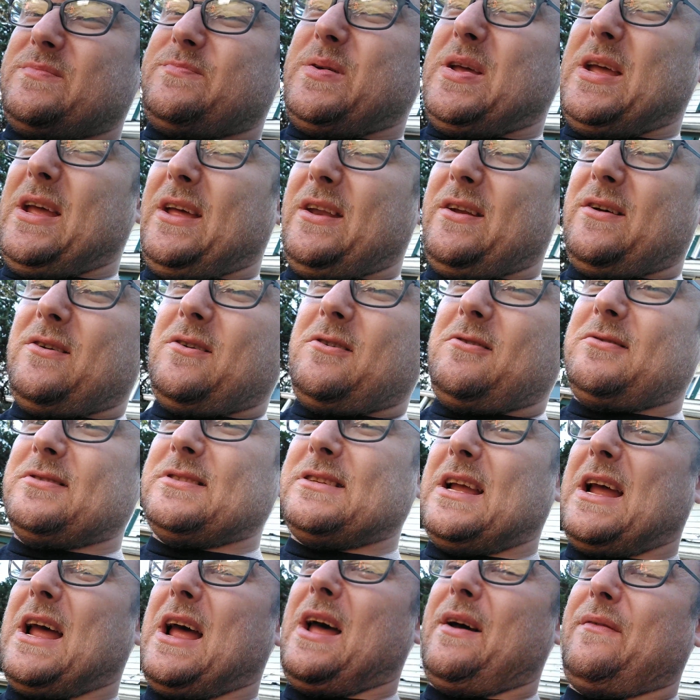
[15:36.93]

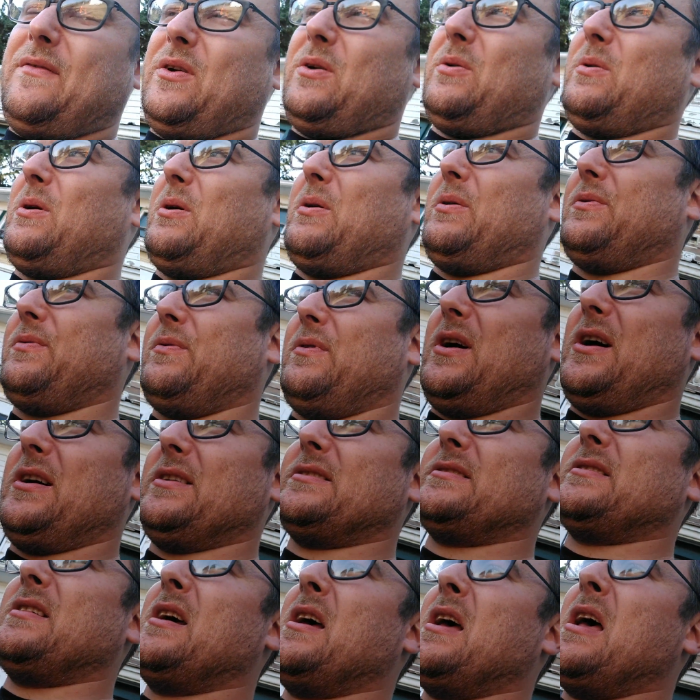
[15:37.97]
pinholes everywhere with
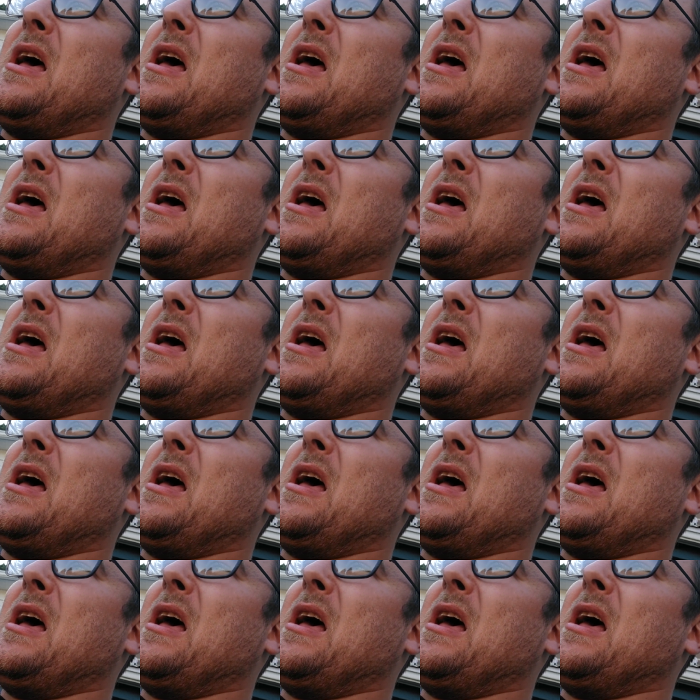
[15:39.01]
rust.